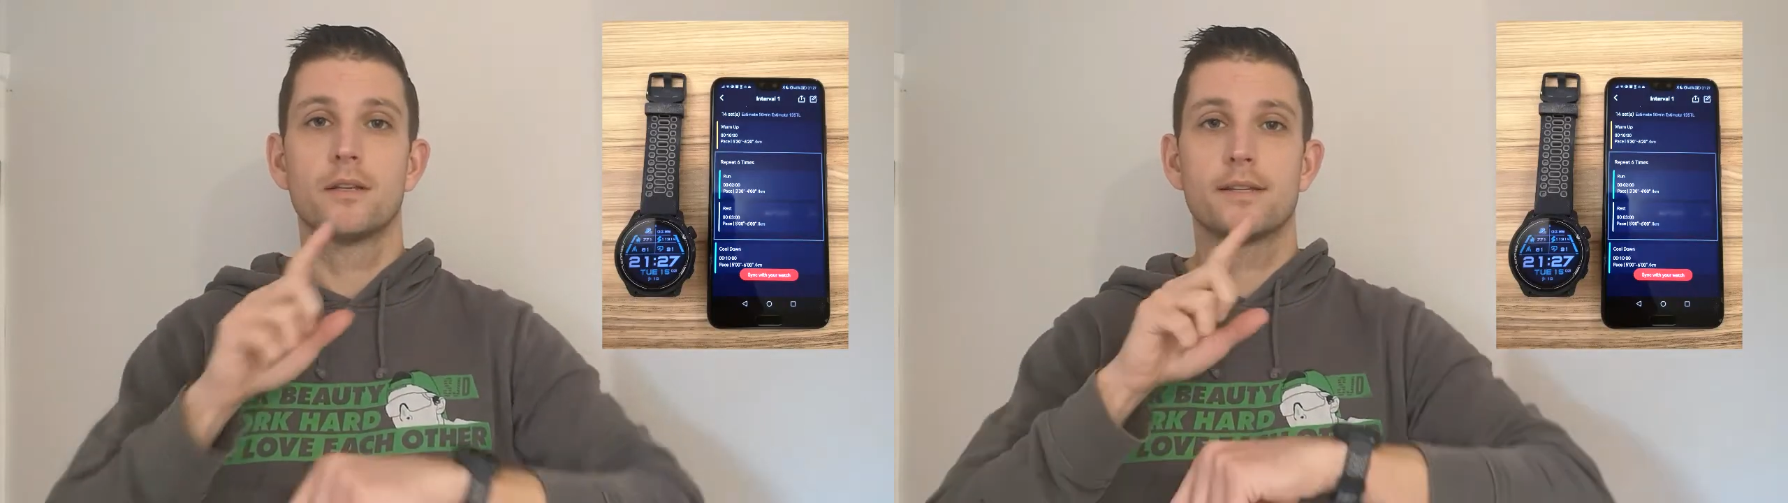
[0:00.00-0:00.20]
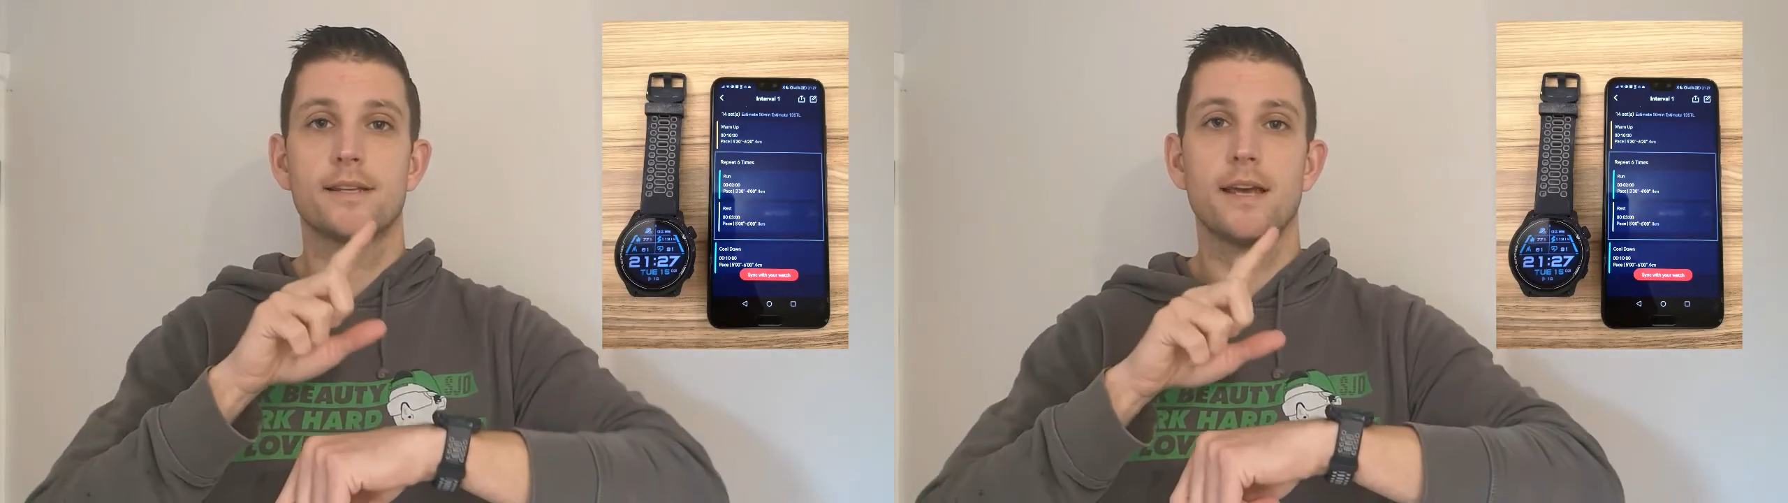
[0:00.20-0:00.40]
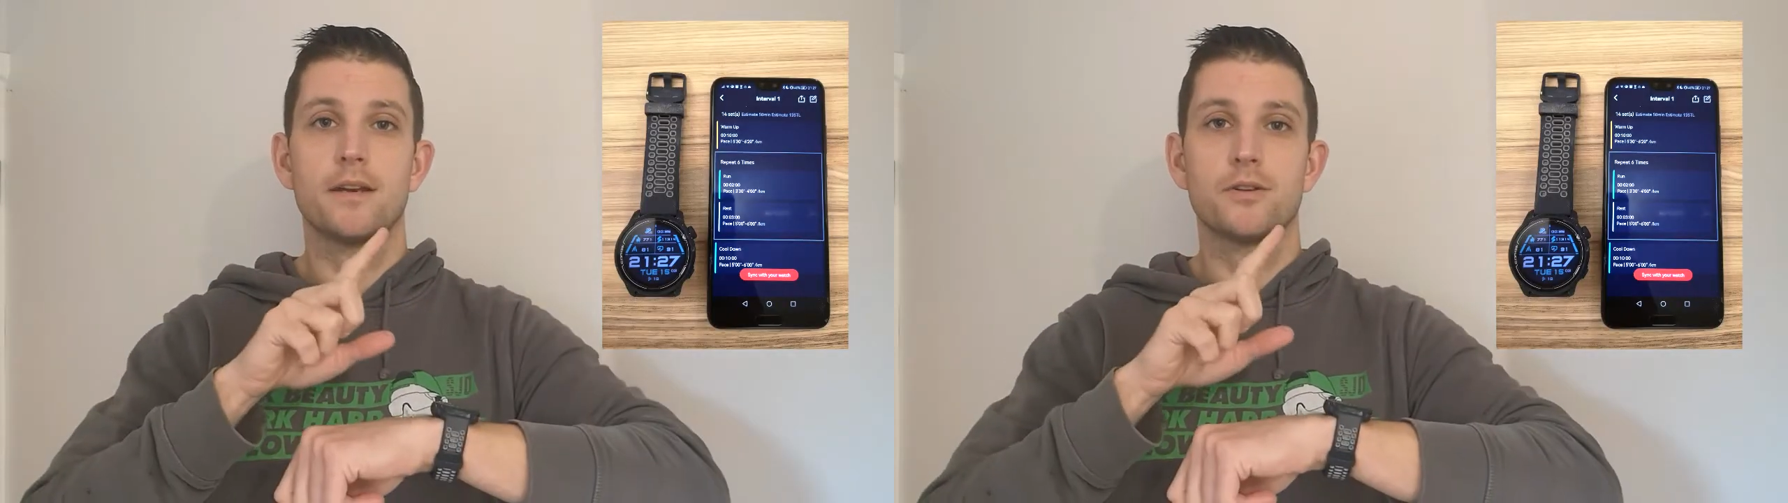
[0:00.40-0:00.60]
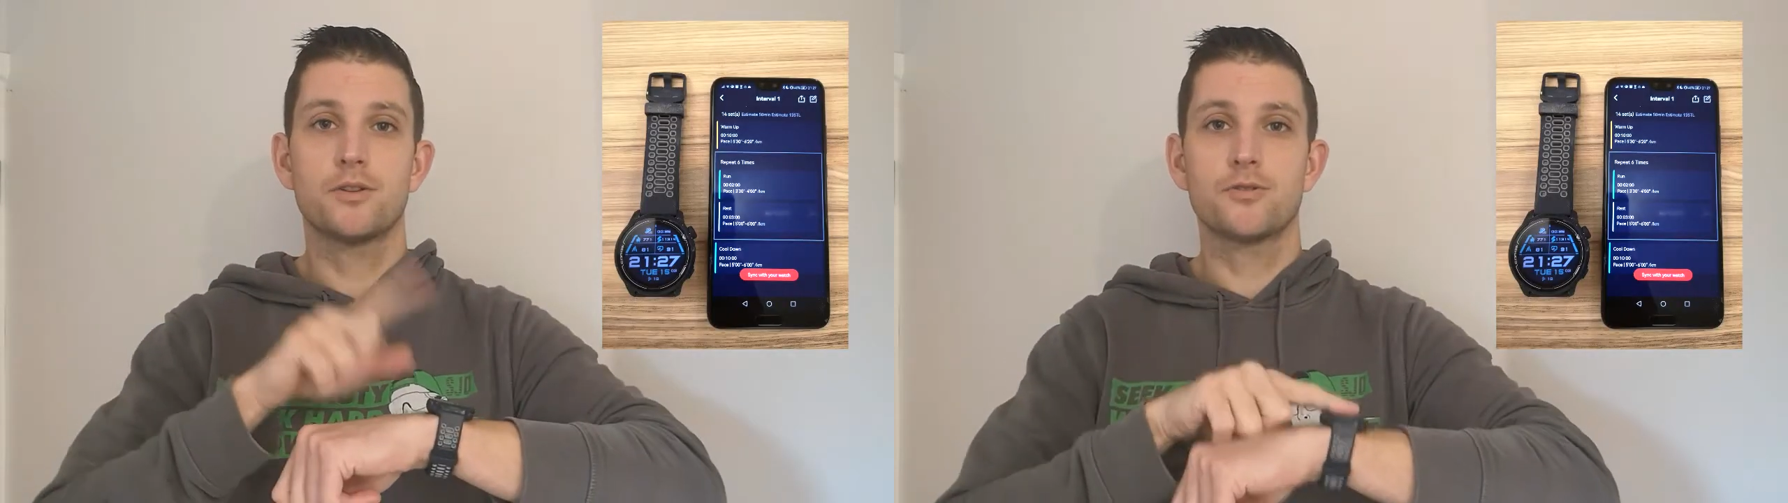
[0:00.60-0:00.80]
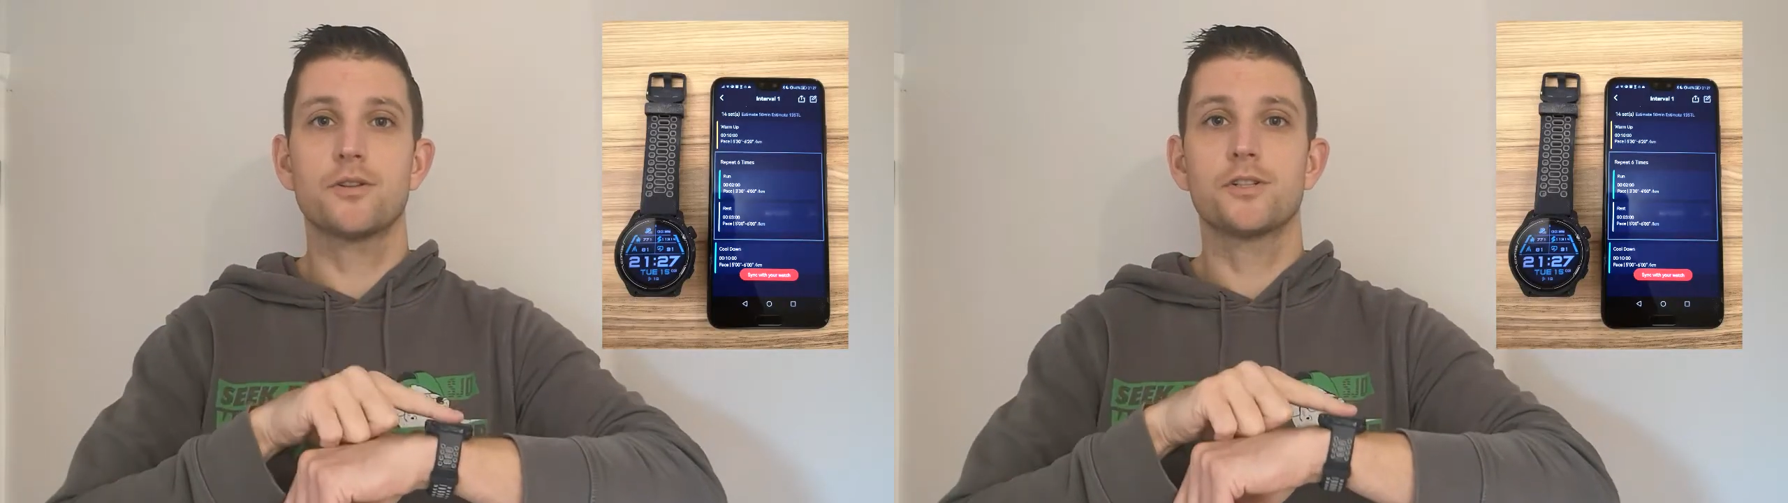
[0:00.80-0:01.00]
to send
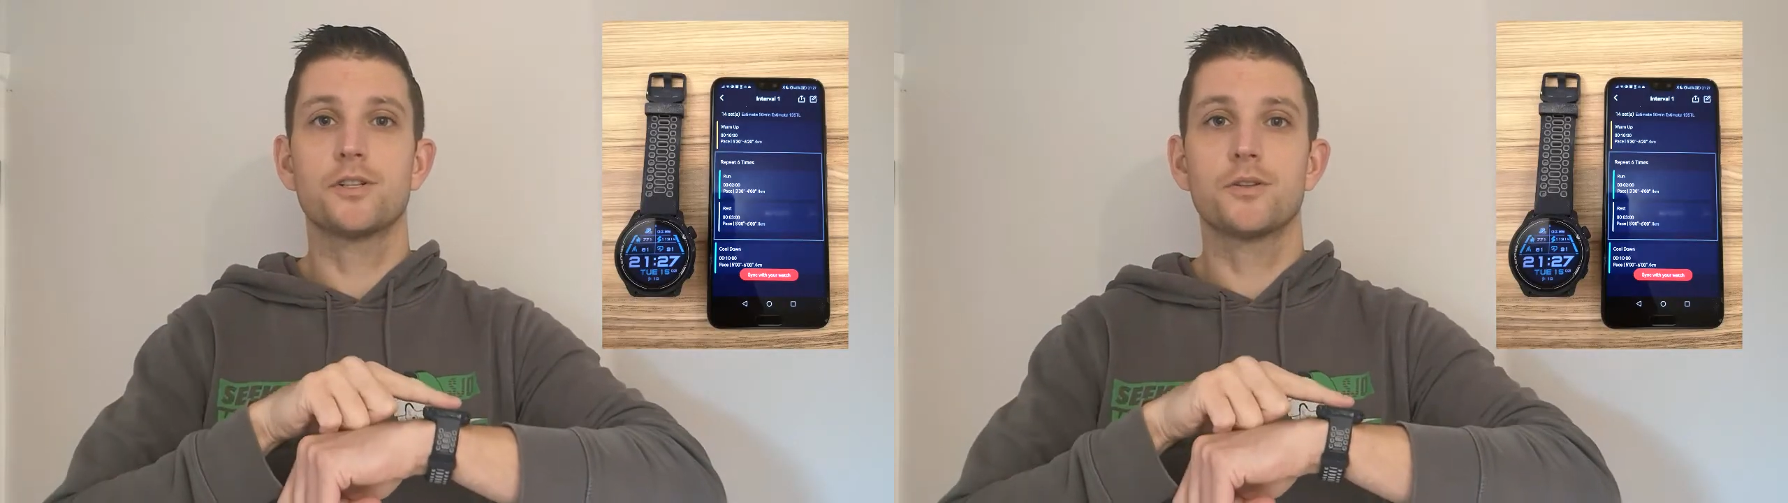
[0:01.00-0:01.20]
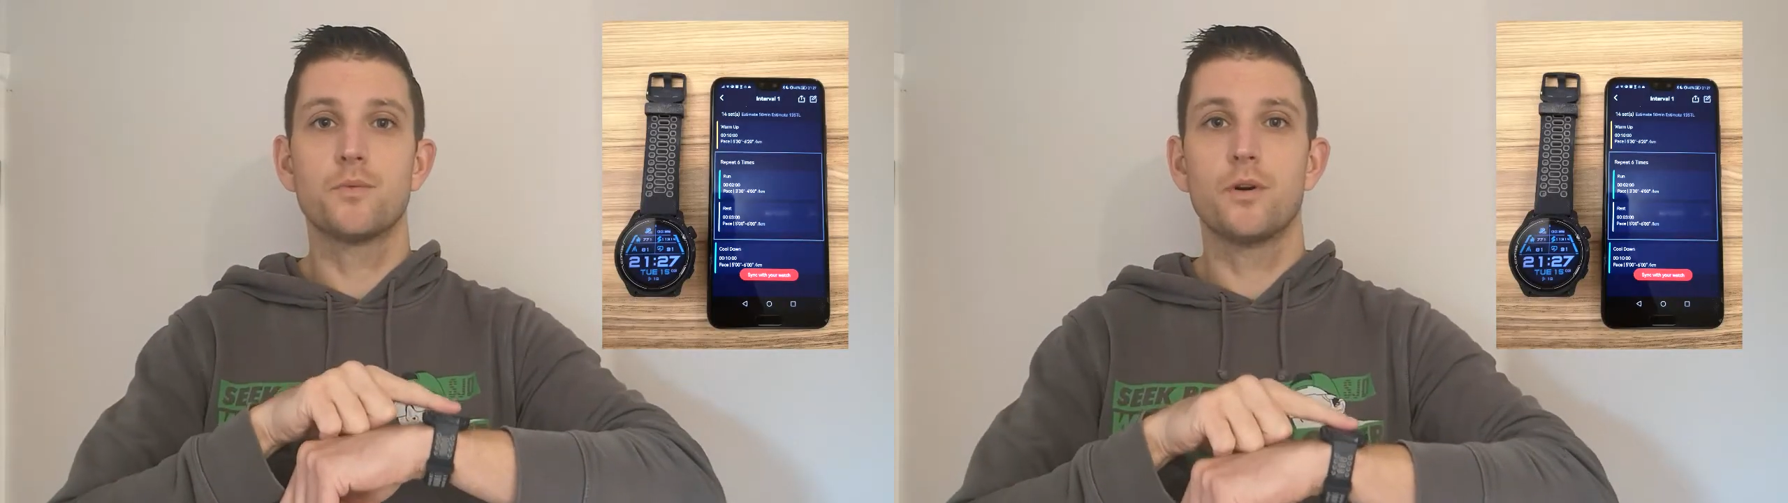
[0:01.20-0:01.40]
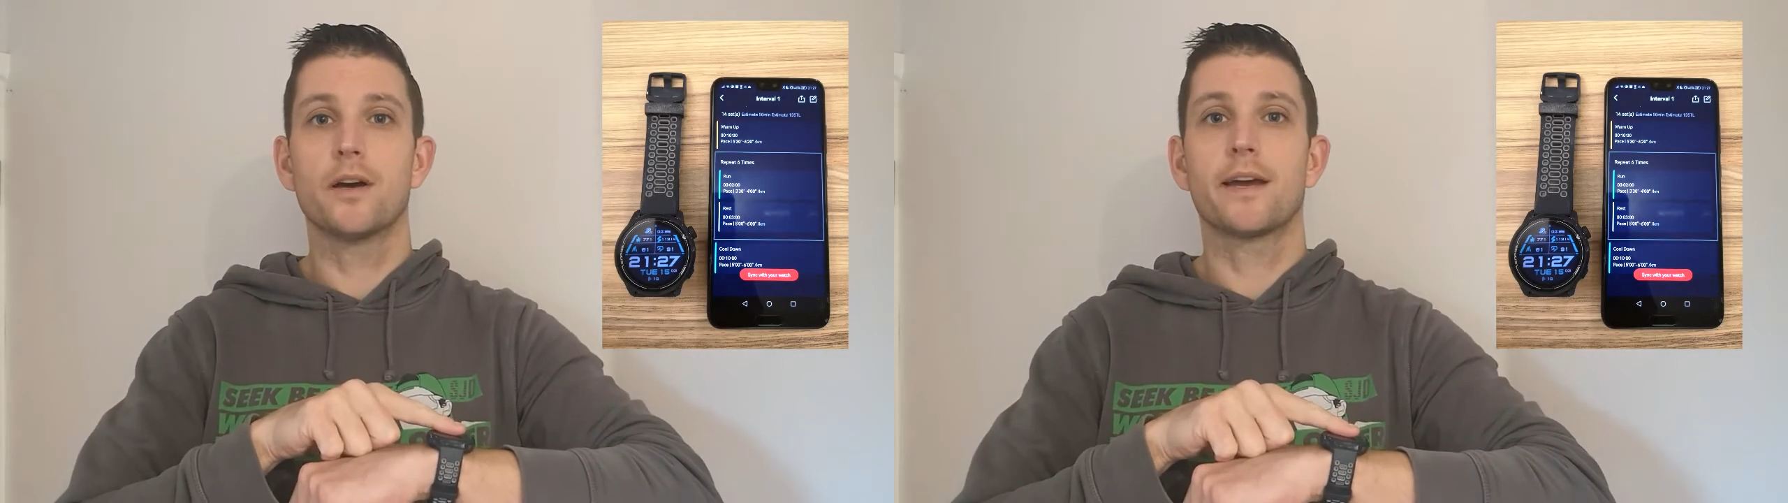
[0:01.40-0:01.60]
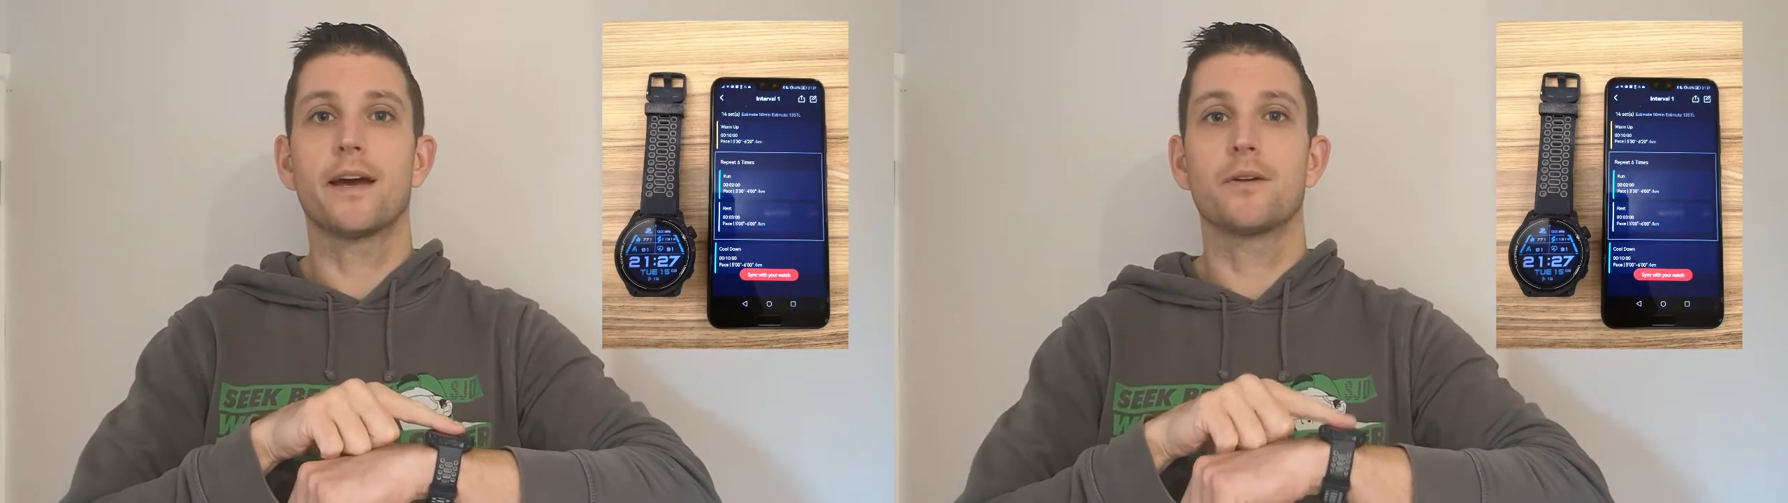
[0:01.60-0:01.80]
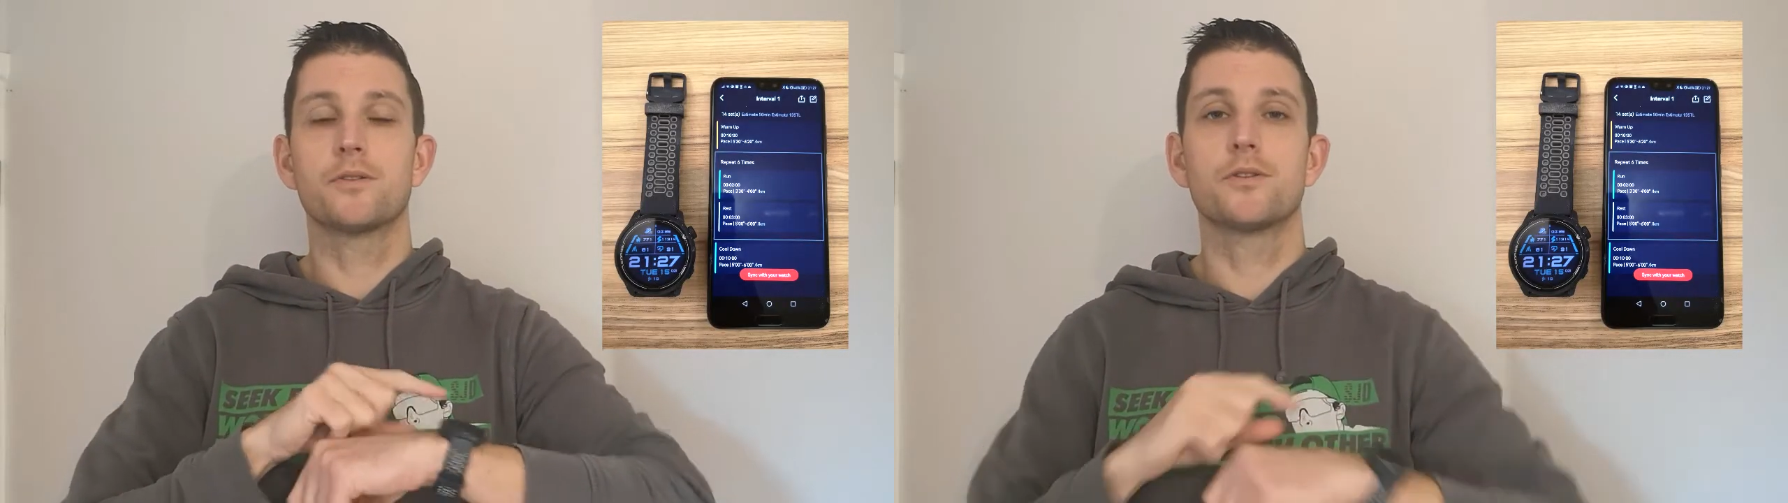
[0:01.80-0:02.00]
structured
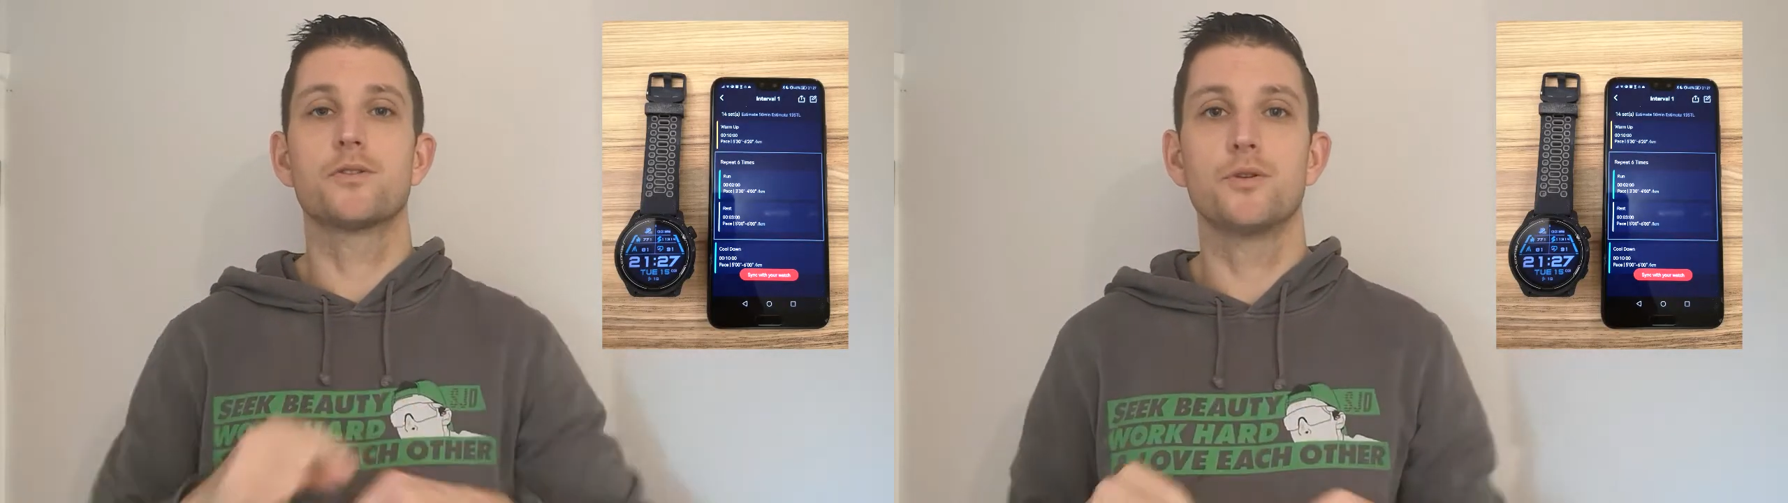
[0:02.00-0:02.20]
workouts